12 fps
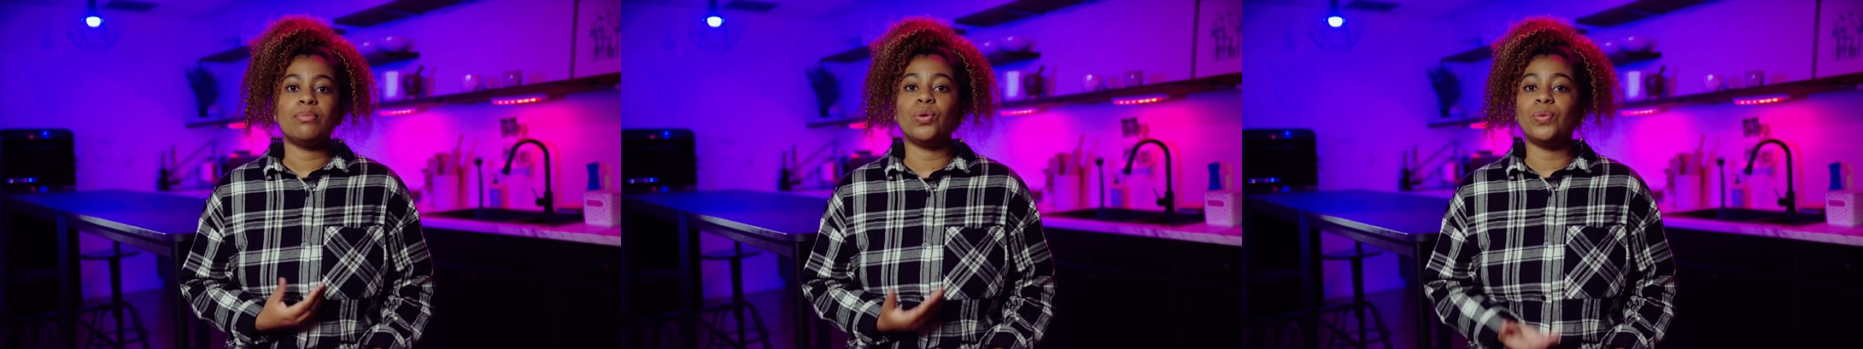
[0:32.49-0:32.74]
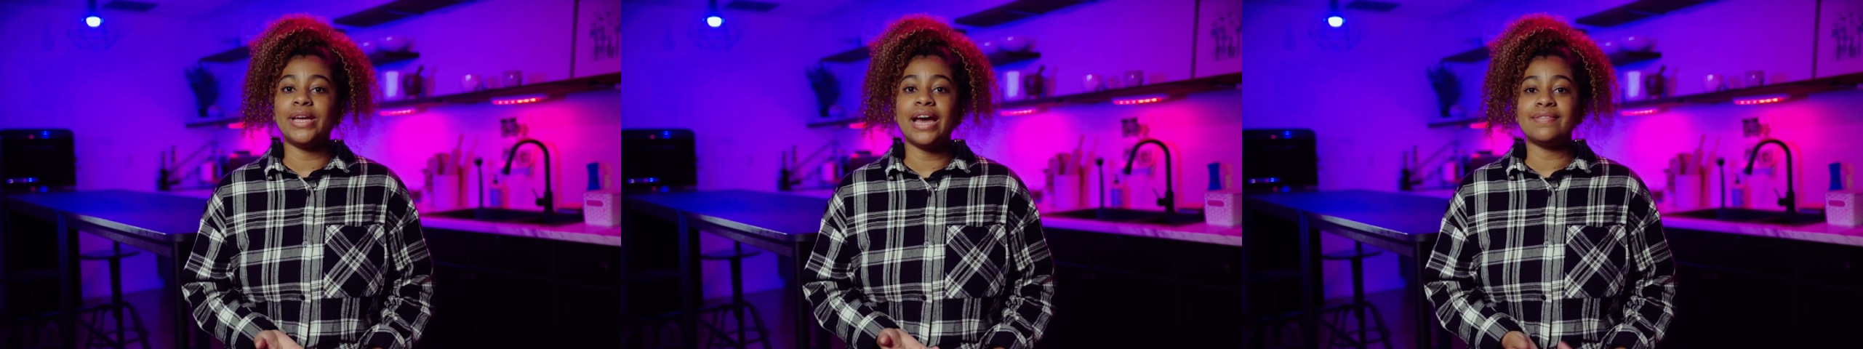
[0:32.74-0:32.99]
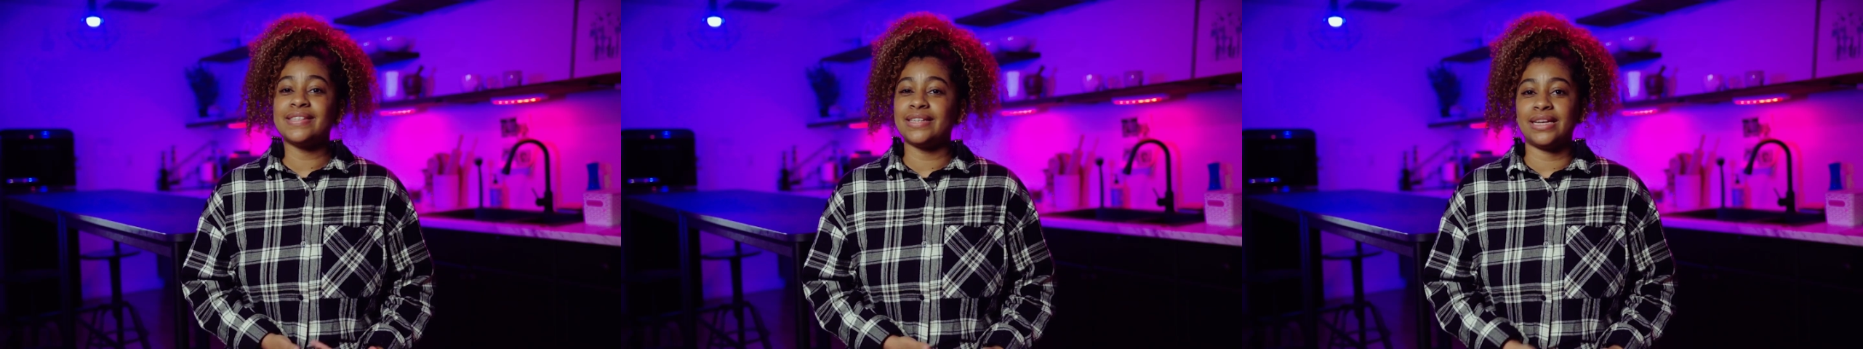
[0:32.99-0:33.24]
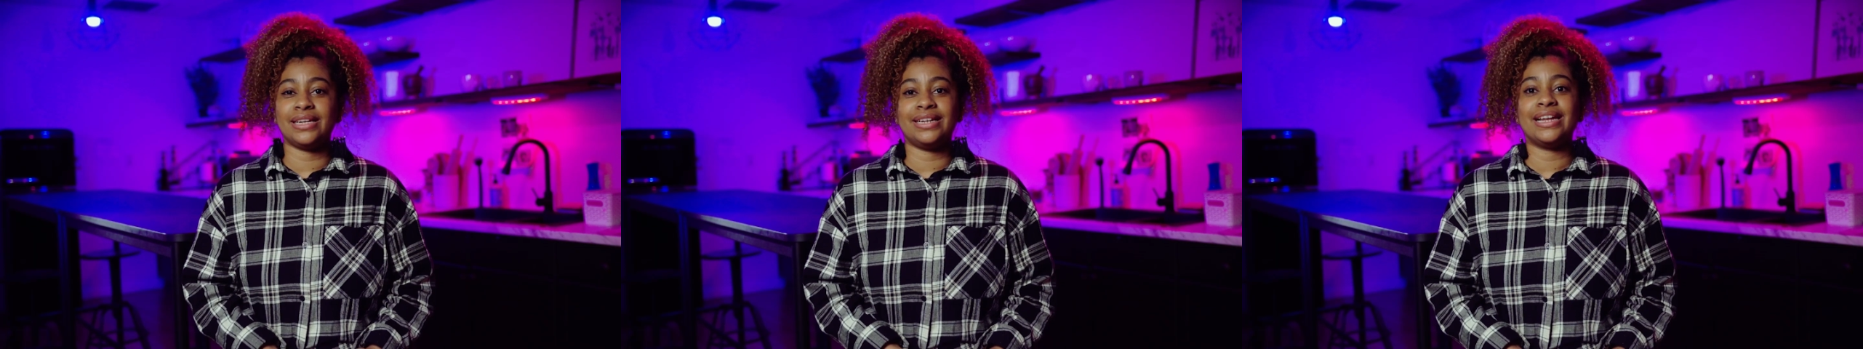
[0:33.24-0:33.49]
But we have
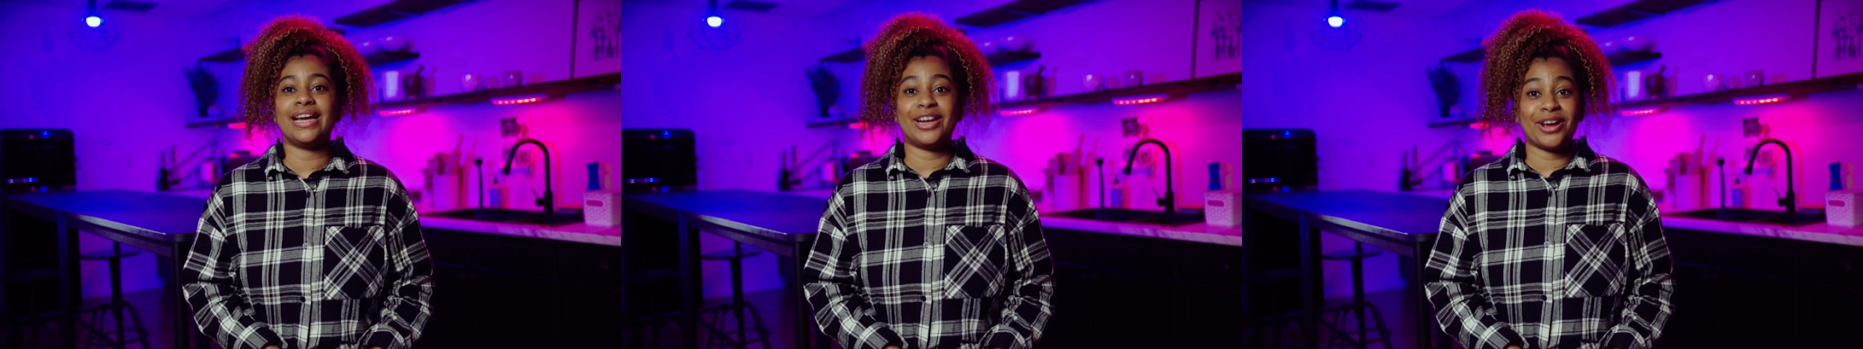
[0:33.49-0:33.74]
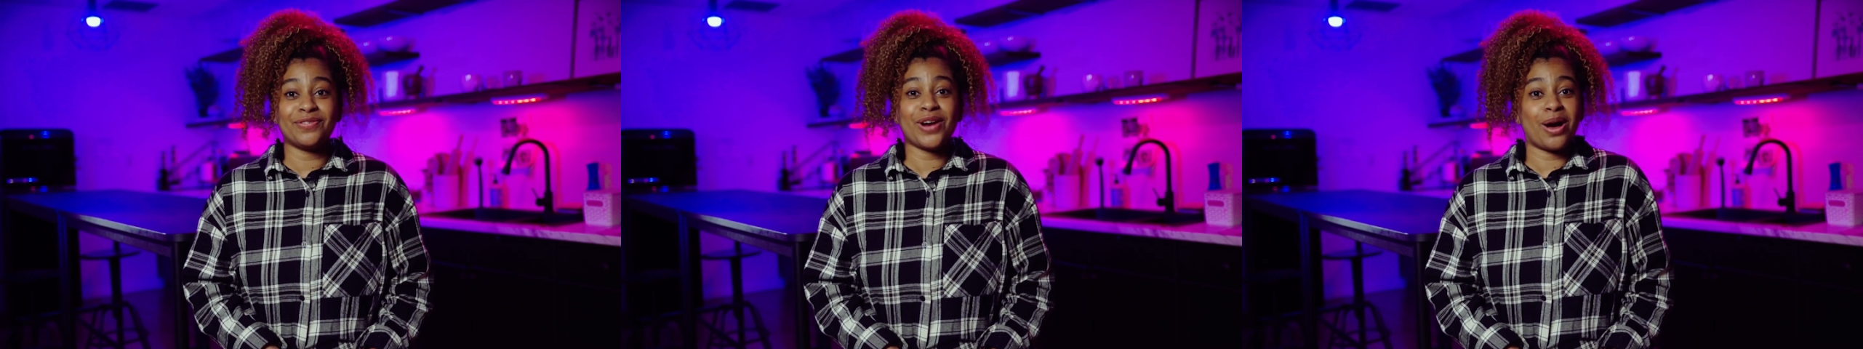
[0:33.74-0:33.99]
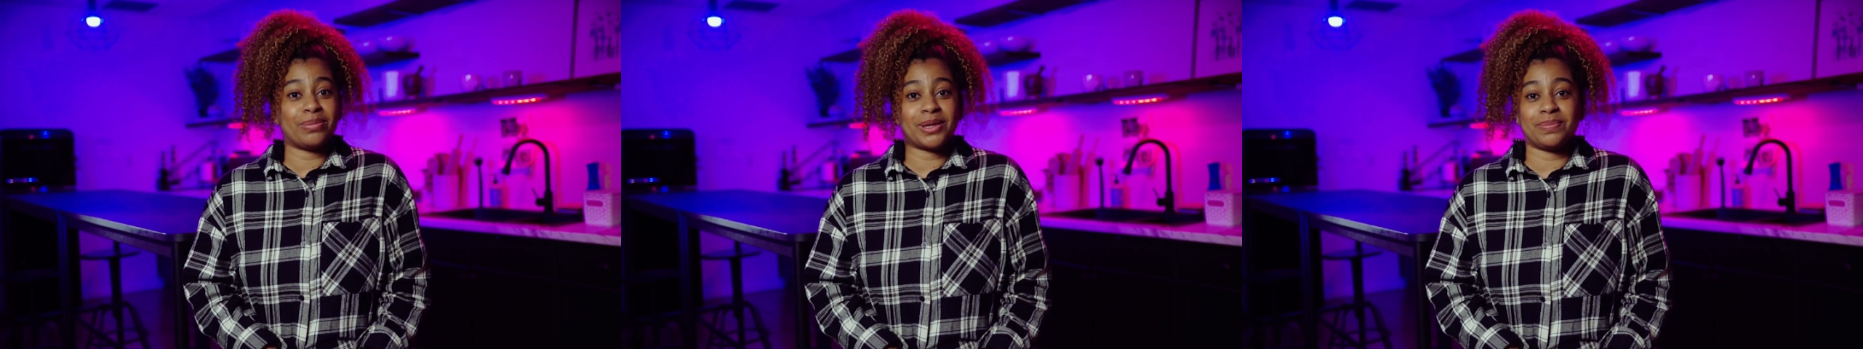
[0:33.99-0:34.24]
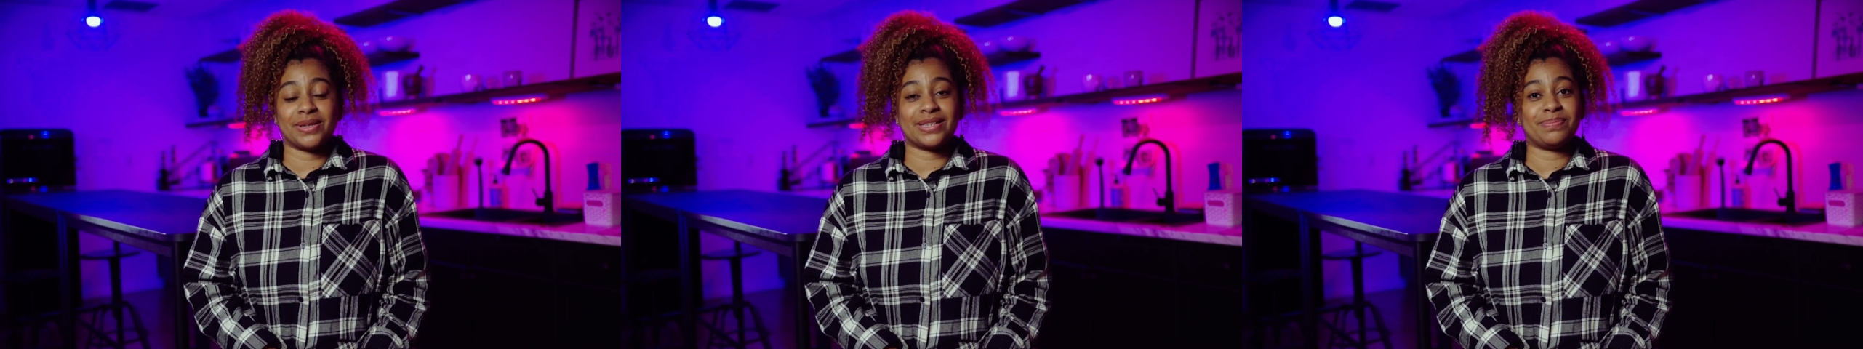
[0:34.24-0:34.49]
seen enough
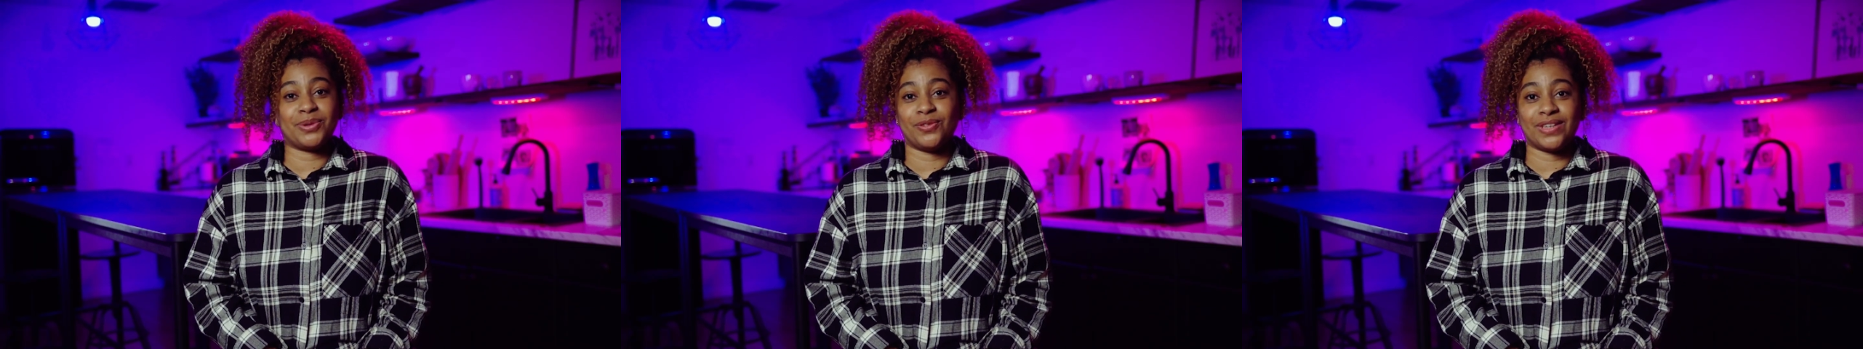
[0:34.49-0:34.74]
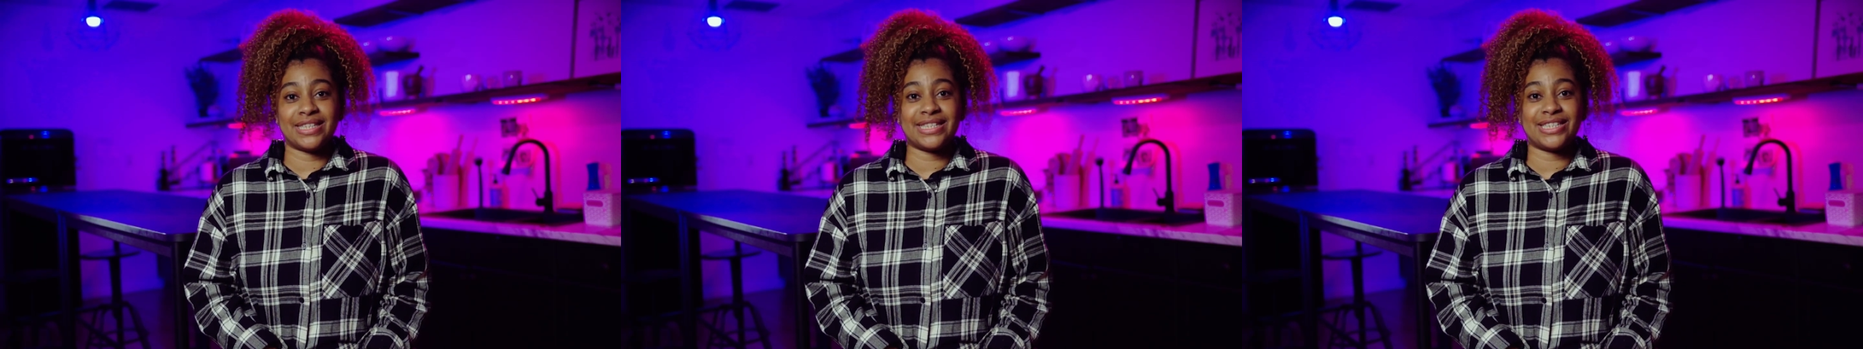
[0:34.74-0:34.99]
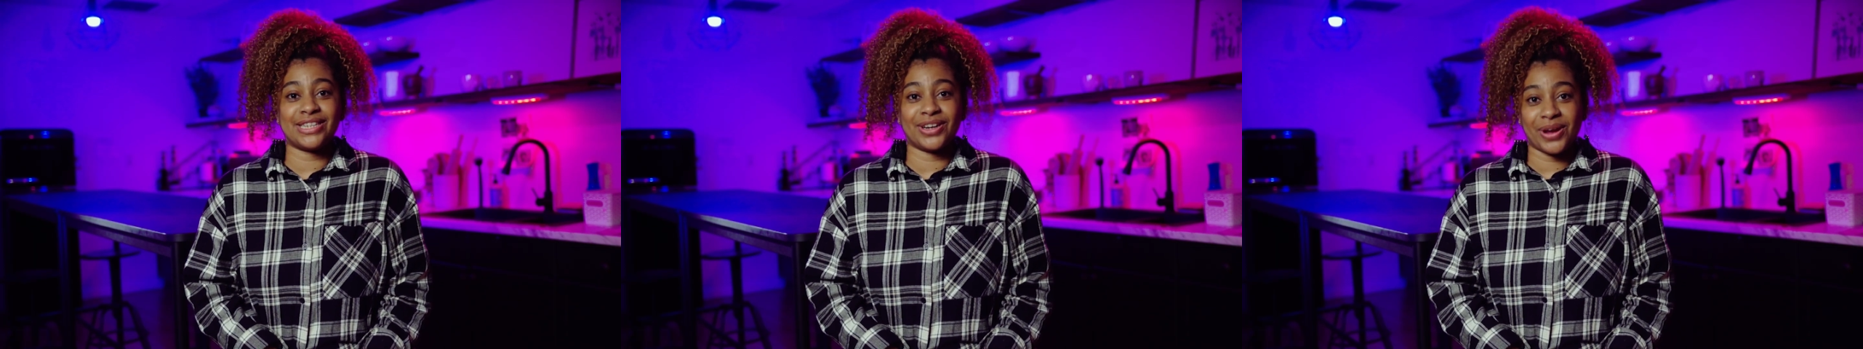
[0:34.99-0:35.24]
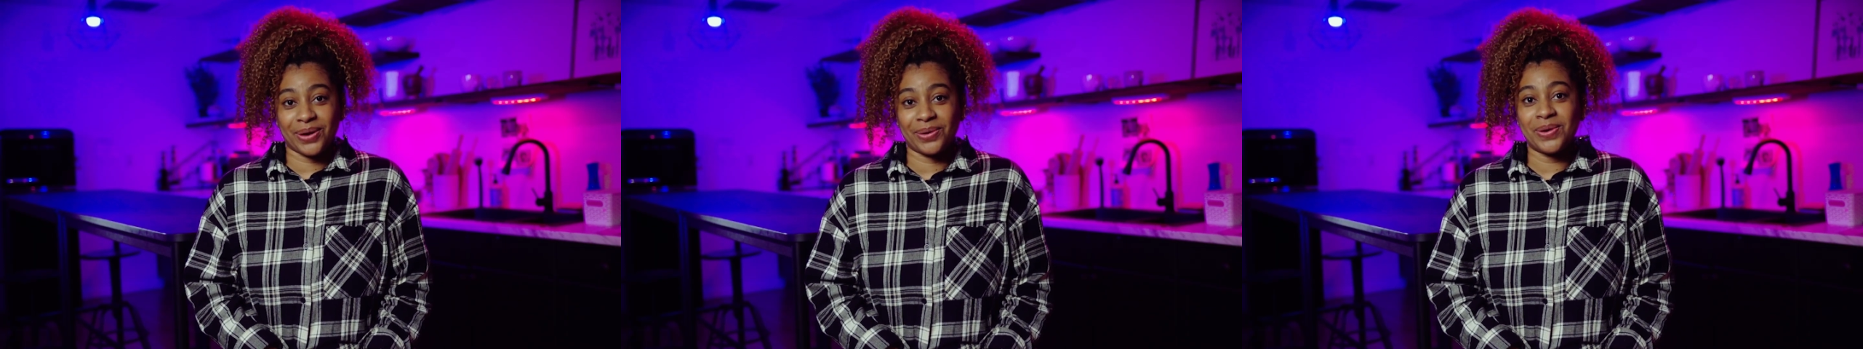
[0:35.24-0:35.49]
comic book movies to
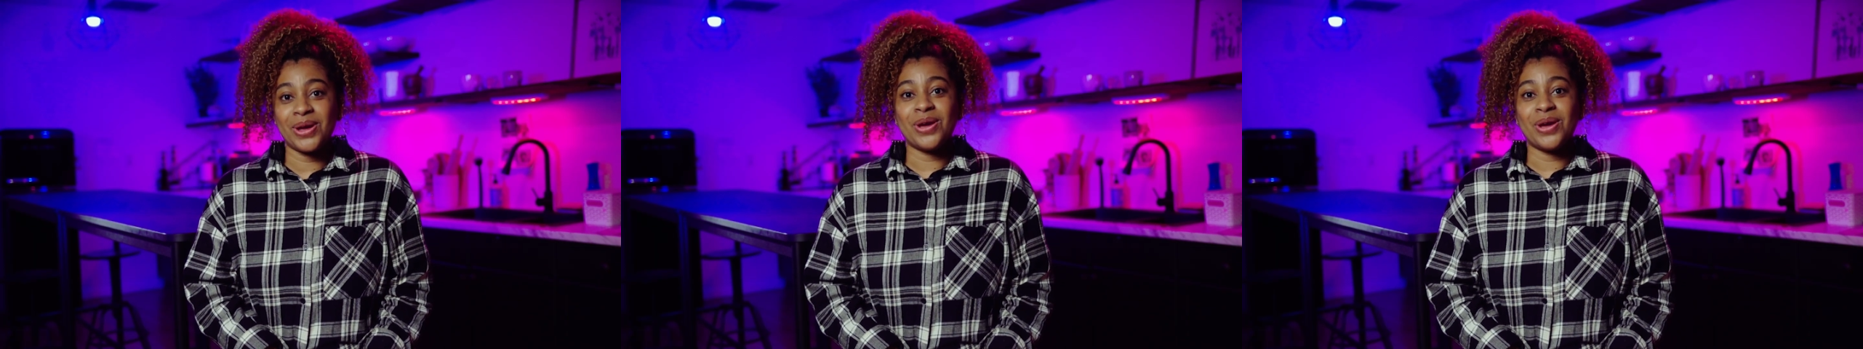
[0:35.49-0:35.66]
know